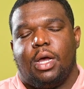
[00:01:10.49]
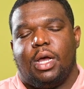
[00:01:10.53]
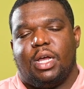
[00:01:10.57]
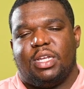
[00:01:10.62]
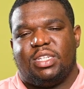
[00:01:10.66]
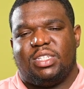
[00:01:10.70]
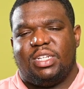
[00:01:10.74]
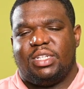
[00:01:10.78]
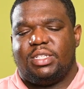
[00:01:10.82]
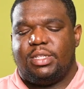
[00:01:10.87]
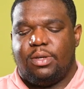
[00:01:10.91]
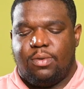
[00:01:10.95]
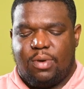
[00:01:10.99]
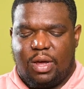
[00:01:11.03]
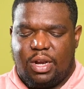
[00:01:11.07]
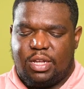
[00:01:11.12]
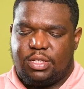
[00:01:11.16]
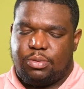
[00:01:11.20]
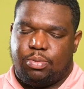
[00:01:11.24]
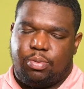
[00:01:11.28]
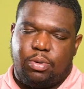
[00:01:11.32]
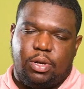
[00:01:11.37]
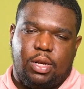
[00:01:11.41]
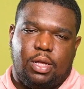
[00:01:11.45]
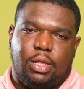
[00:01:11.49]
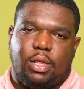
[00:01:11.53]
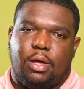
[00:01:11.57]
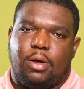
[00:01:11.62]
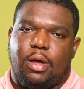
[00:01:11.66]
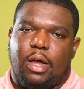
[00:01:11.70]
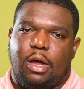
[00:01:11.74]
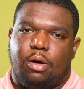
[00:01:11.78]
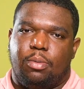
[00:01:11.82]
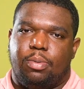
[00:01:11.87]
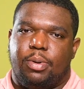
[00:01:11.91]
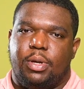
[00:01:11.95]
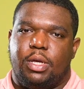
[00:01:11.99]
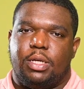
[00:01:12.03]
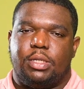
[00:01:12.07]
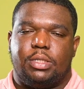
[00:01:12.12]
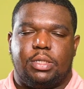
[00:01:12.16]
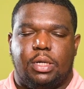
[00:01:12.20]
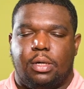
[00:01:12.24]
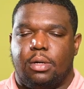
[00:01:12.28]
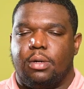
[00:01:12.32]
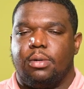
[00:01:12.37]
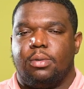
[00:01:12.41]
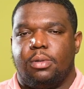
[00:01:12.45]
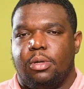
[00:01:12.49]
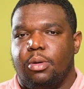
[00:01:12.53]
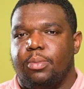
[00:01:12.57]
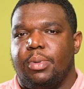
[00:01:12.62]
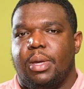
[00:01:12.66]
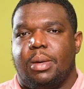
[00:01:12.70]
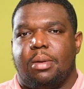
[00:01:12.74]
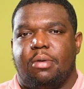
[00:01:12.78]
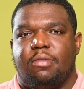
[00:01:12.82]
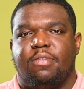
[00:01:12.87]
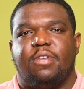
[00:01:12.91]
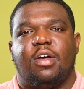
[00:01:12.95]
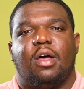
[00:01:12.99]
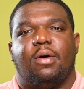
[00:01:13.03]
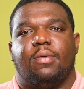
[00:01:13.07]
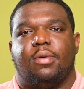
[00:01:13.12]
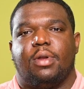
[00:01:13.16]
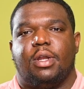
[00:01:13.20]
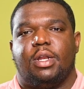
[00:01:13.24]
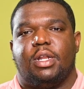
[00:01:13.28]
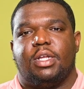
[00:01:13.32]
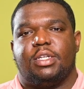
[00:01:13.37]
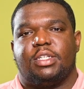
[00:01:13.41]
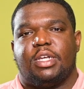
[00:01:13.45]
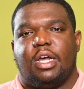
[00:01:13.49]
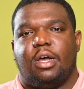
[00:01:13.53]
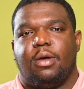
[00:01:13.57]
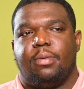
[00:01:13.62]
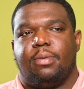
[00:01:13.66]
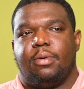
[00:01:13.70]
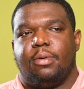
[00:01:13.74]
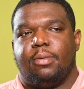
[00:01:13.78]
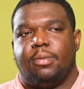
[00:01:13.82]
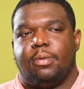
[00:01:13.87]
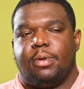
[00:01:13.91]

60 watt is pretty low output, so you'll be able to find one in this output.